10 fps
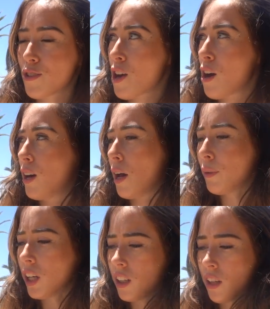so I'm
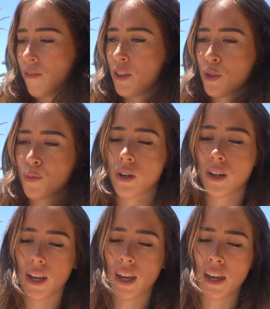gonna give this
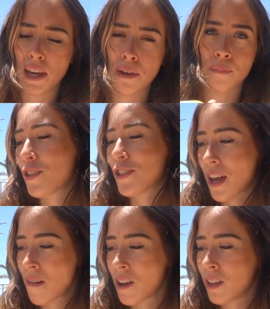one a
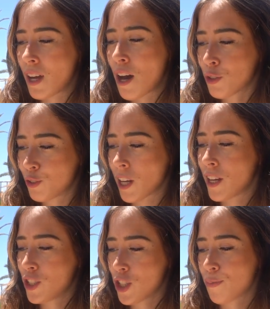7 out of
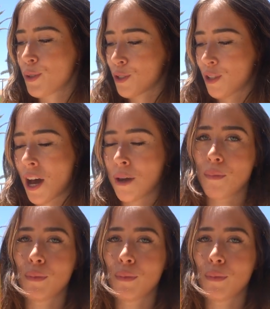10 just because I'm